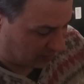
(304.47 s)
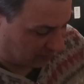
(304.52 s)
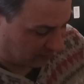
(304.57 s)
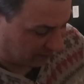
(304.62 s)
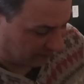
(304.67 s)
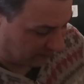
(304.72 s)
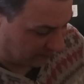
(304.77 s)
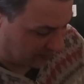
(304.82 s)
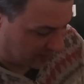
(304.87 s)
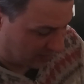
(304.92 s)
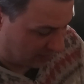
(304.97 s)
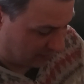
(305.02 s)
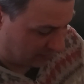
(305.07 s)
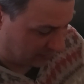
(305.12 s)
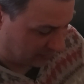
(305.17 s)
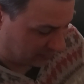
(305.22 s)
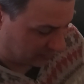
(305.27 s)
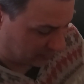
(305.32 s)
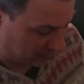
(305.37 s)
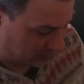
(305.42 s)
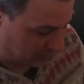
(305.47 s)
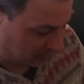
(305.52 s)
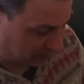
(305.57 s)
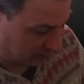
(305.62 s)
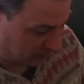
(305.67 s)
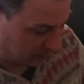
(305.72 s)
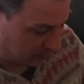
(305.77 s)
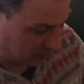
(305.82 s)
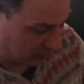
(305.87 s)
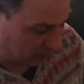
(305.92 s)
the flour
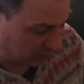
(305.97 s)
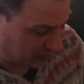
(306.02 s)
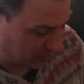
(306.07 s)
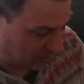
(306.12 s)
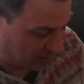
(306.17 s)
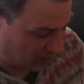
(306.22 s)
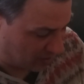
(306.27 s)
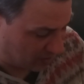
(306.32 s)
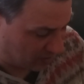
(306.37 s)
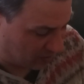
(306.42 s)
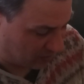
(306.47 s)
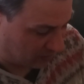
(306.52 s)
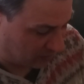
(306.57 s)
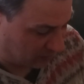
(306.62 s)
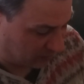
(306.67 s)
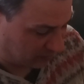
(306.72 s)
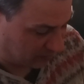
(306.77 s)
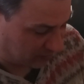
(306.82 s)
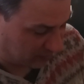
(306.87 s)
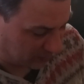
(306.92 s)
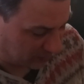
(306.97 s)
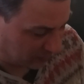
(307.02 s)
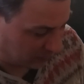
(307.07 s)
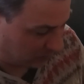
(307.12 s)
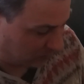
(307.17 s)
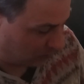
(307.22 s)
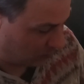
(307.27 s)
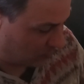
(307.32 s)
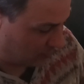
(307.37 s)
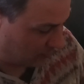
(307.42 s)
seems to be all in
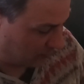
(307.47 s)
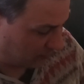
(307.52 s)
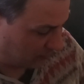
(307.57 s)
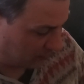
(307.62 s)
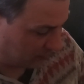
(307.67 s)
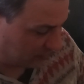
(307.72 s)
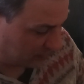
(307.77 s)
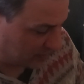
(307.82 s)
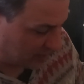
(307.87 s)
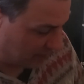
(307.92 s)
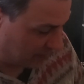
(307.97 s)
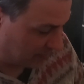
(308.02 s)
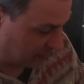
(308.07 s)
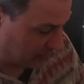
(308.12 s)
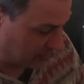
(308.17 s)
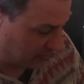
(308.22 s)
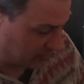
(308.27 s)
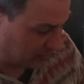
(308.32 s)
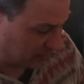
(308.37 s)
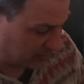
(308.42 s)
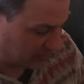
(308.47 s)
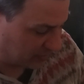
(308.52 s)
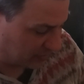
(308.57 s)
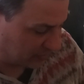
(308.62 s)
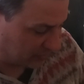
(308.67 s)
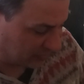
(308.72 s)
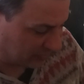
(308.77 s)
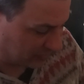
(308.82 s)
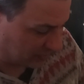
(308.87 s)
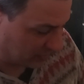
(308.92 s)
one type of
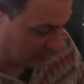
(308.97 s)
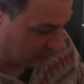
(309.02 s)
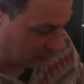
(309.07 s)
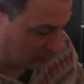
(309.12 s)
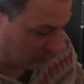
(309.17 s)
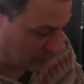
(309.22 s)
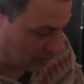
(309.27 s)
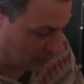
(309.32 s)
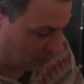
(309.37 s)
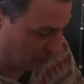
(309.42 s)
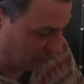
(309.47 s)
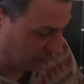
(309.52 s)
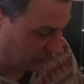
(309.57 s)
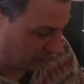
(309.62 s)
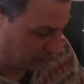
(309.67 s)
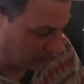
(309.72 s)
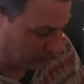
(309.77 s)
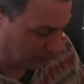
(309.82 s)
consistency, no lumps.